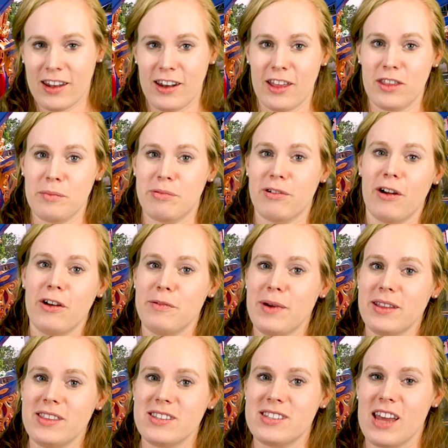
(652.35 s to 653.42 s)
Another pro
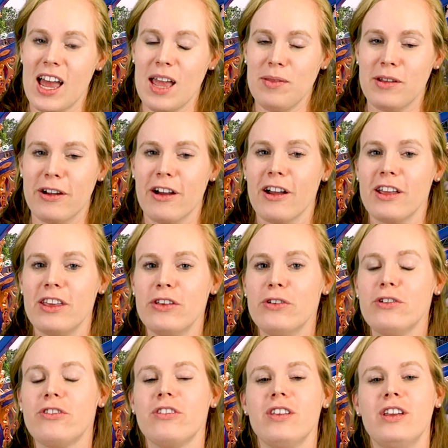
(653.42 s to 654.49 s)
about this time, there are
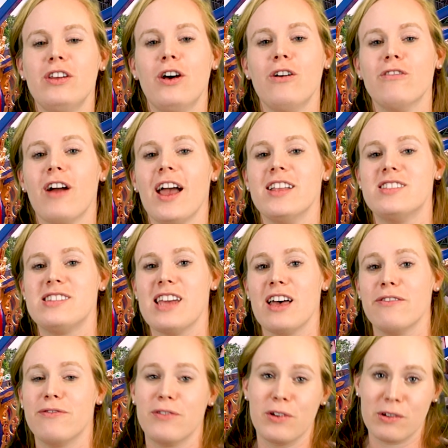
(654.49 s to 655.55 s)
usually no rides
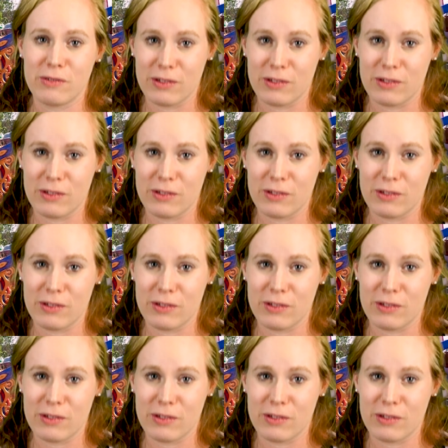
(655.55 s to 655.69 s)
down for